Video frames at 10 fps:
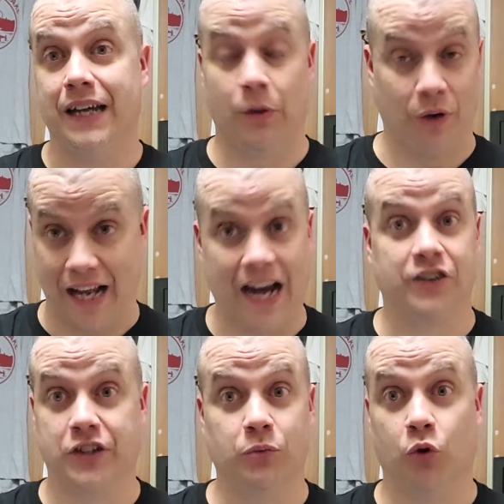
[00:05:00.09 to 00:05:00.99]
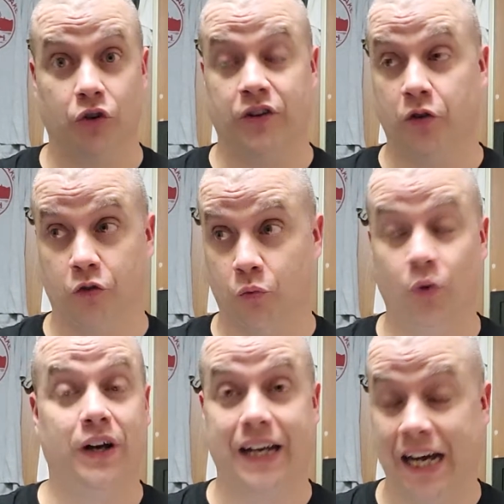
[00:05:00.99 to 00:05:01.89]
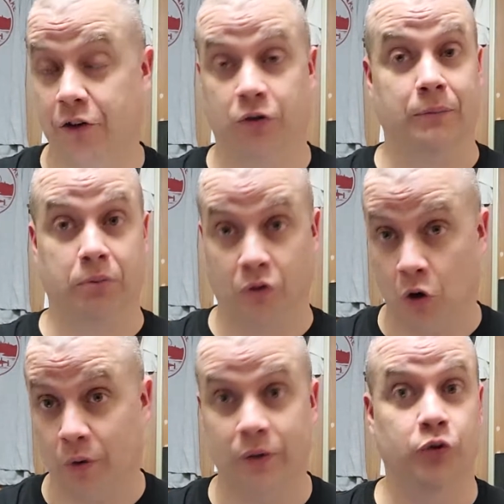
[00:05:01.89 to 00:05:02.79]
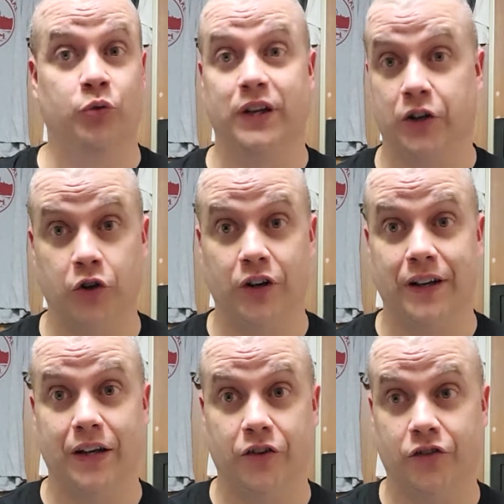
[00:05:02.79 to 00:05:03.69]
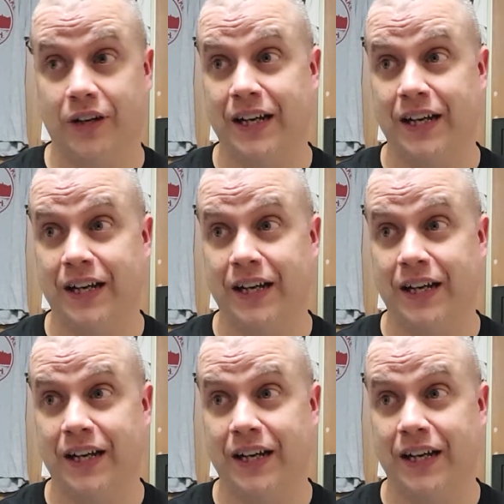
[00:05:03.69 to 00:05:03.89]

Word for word: And what actually works here is one, Adrien Brody was really good in this,